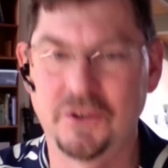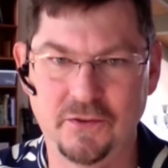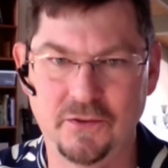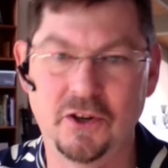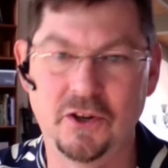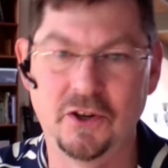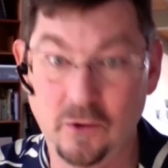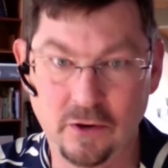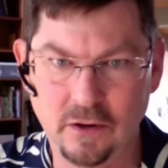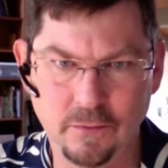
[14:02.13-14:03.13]
firm
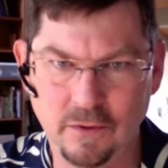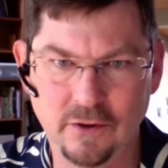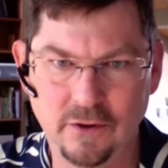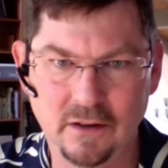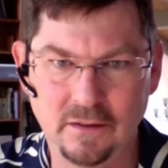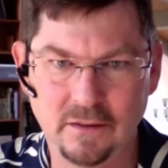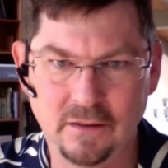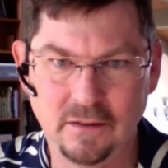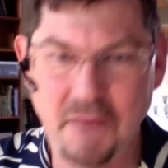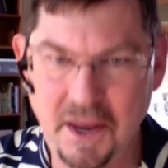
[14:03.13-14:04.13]
or a
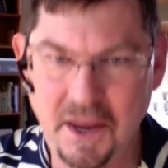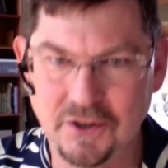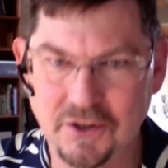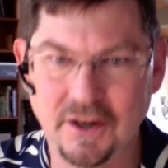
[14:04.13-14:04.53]
product manager,